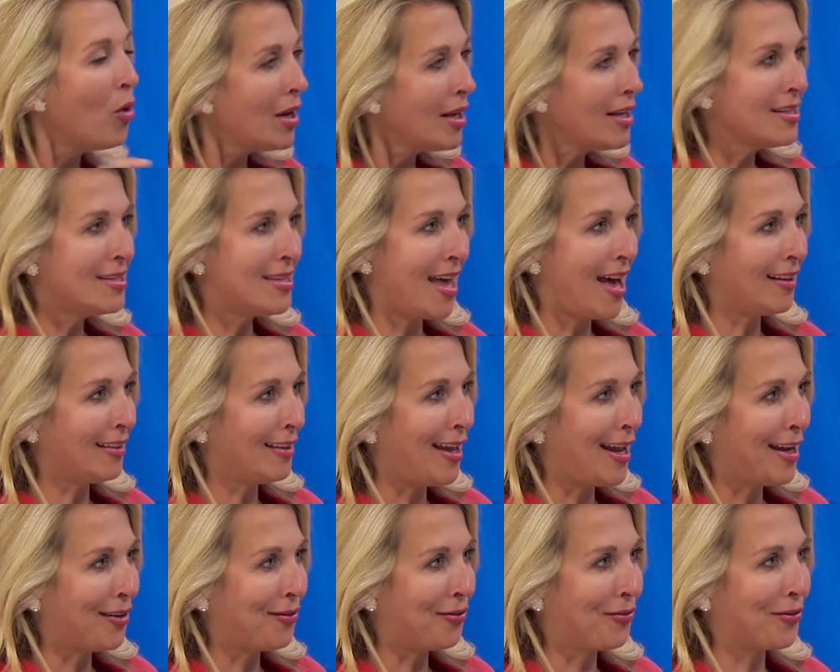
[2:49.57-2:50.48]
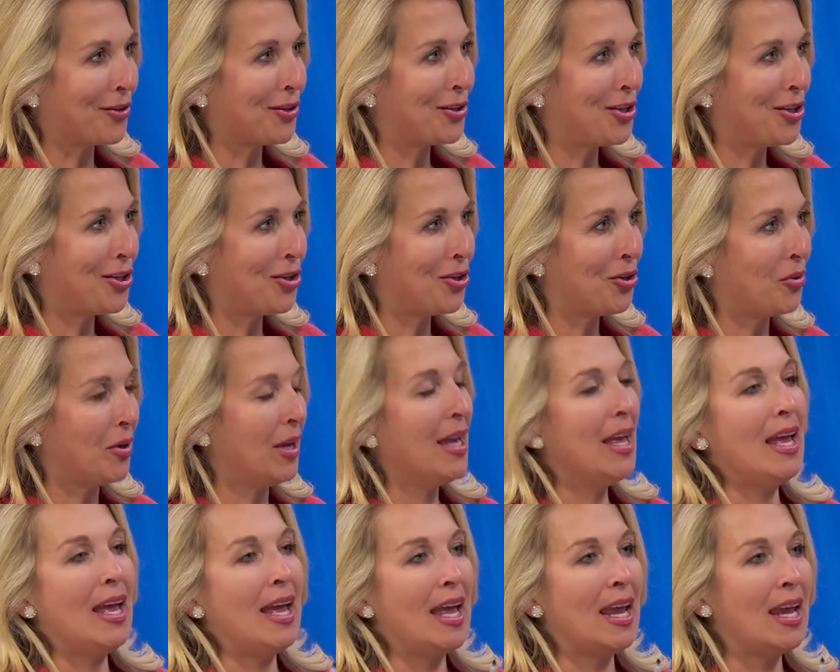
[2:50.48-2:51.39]
what is that like for you?
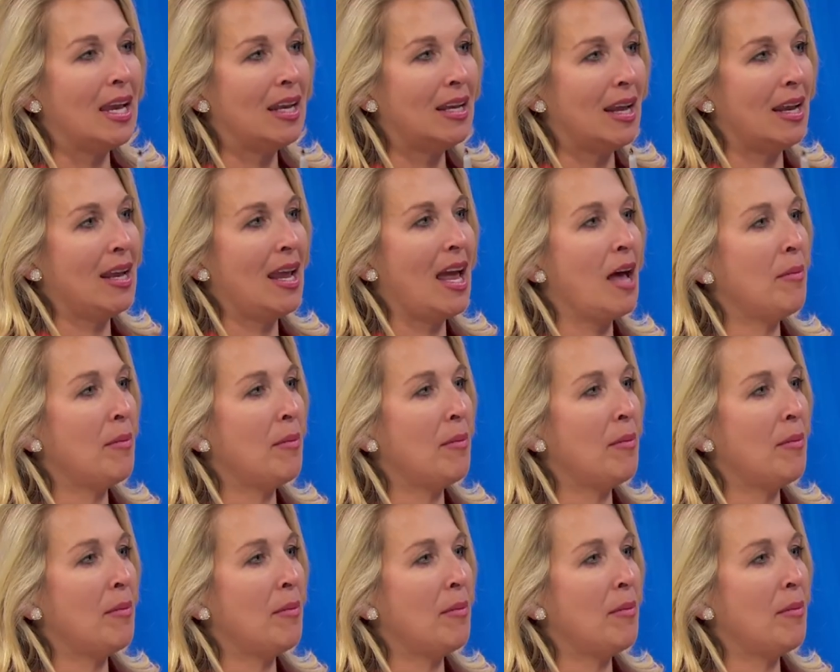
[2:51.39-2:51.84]
And and